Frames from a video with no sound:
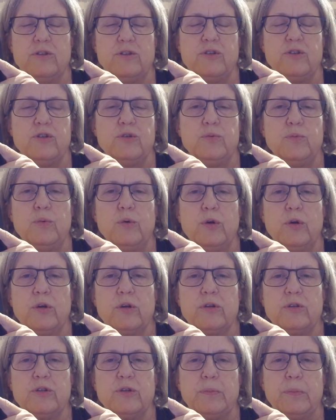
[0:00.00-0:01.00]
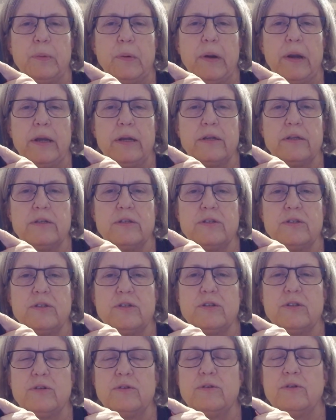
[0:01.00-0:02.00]
to work, to practice,
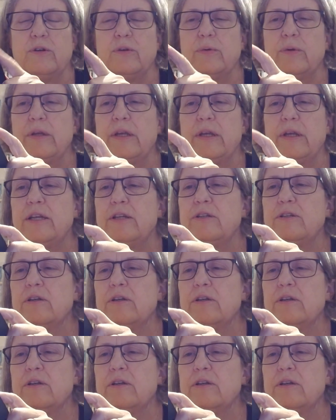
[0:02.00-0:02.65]
to create